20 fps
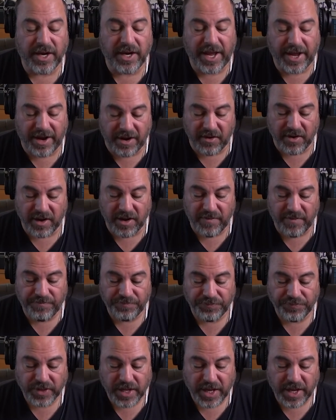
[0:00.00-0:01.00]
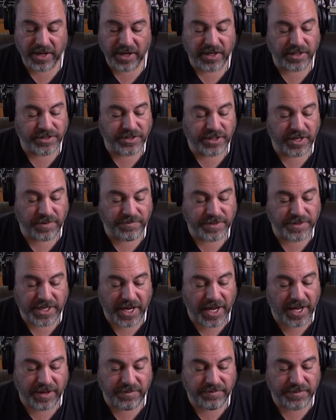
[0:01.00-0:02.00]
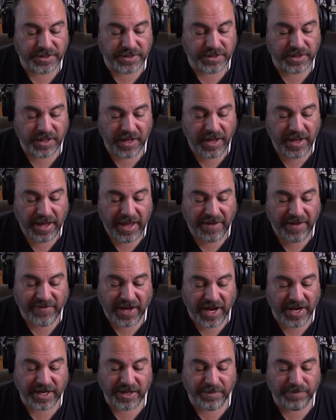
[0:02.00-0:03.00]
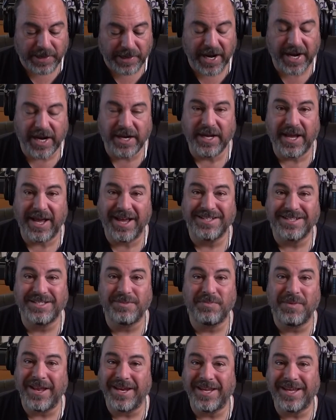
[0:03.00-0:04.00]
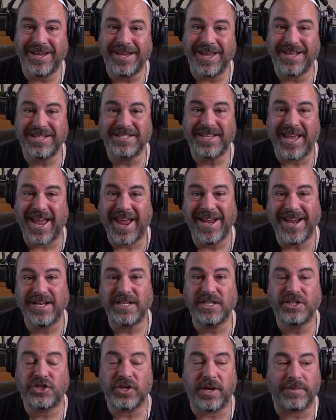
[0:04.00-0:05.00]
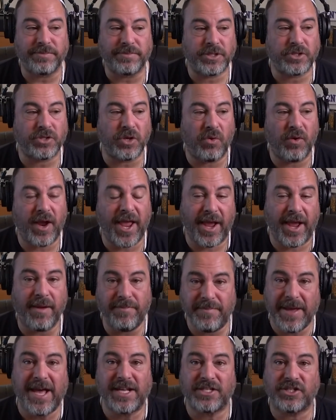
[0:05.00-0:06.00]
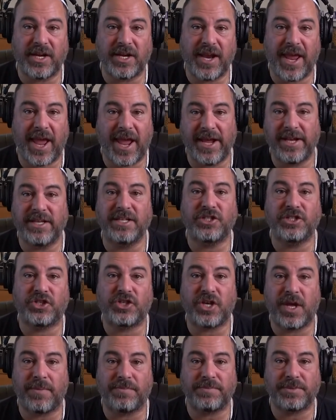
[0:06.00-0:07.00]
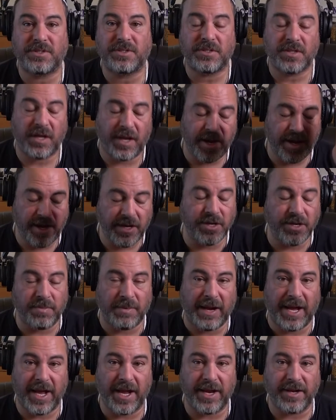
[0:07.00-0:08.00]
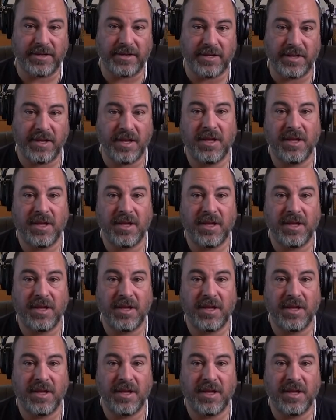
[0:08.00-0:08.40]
era, it could sometimes have occupied as many as 80 ships. So imagine 80 ships in your mind